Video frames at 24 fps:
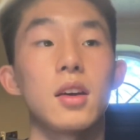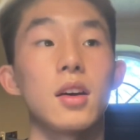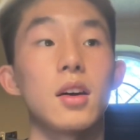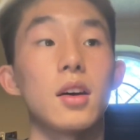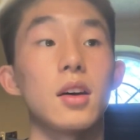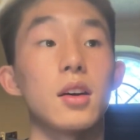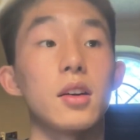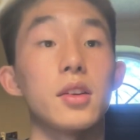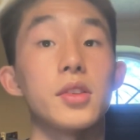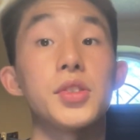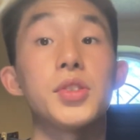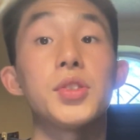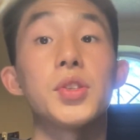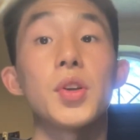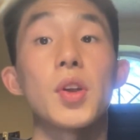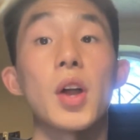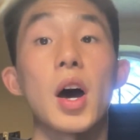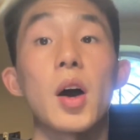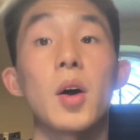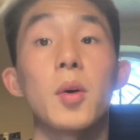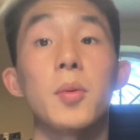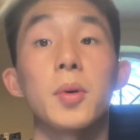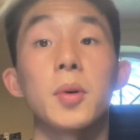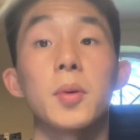uh, student
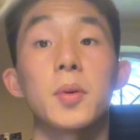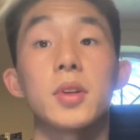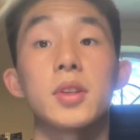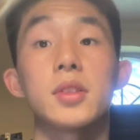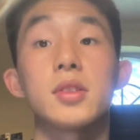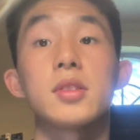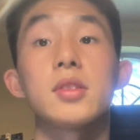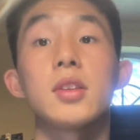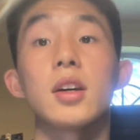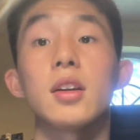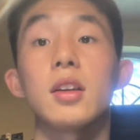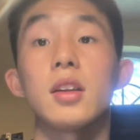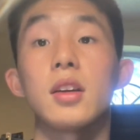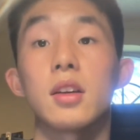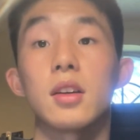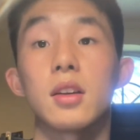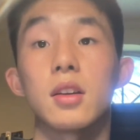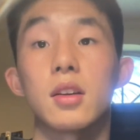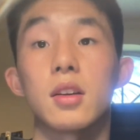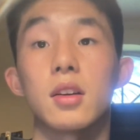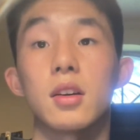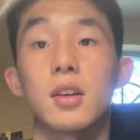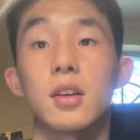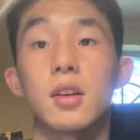I would be able to study
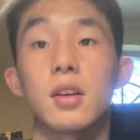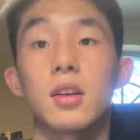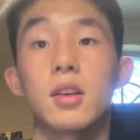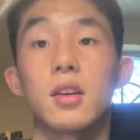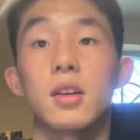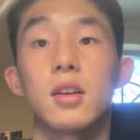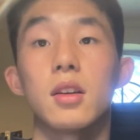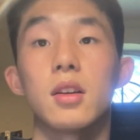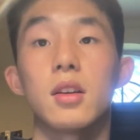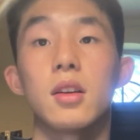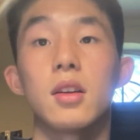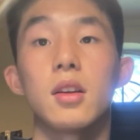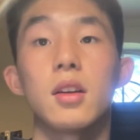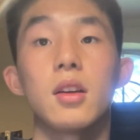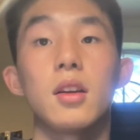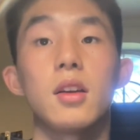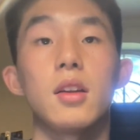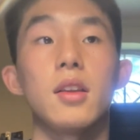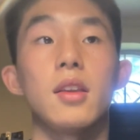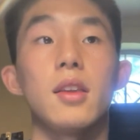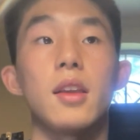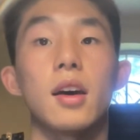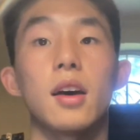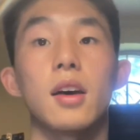uh,
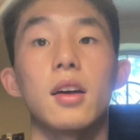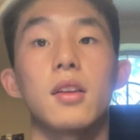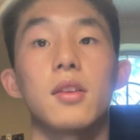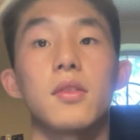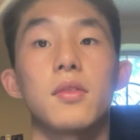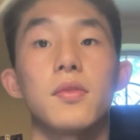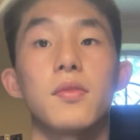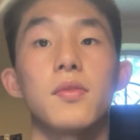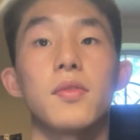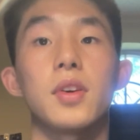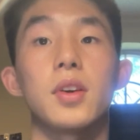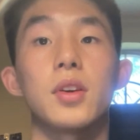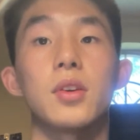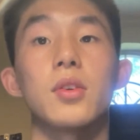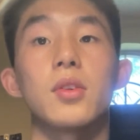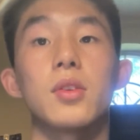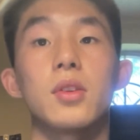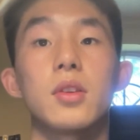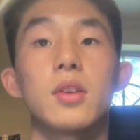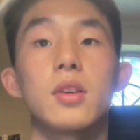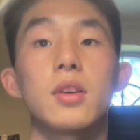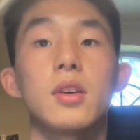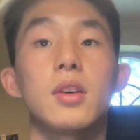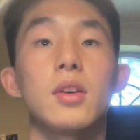that field.